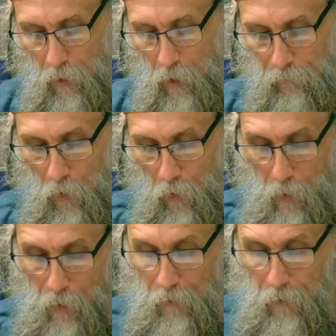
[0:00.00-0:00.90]
Although
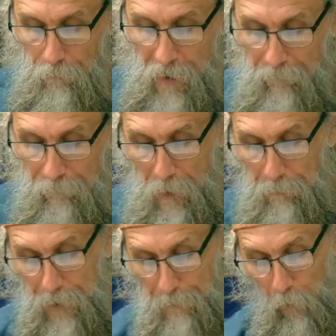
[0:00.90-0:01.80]
there may have
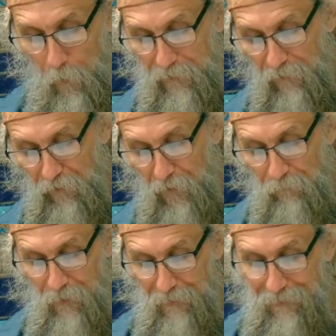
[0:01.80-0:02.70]
been people with this
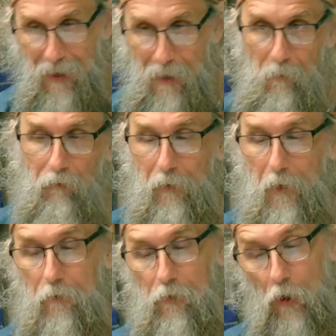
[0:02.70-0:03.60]
gift at the time of the
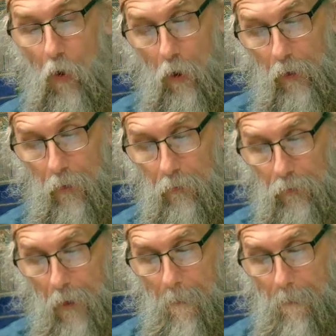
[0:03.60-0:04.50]
letter to
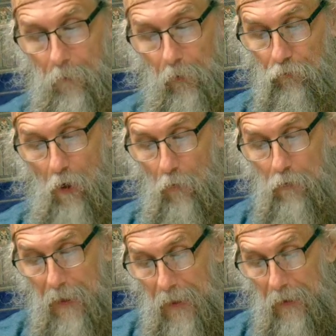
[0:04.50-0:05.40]
Corinth, there's no
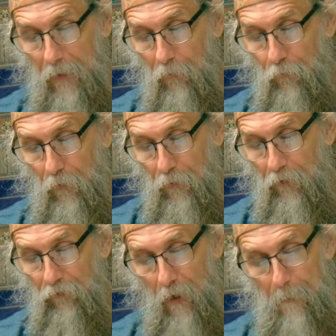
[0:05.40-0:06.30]
need for
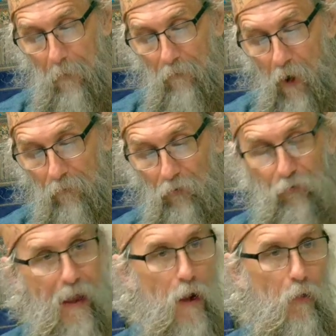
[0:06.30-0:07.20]
this type of
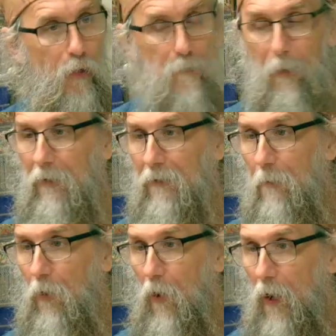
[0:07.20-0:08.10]
office now. Anybody
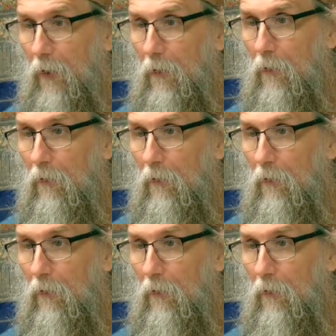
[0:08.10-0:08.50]
tell me why?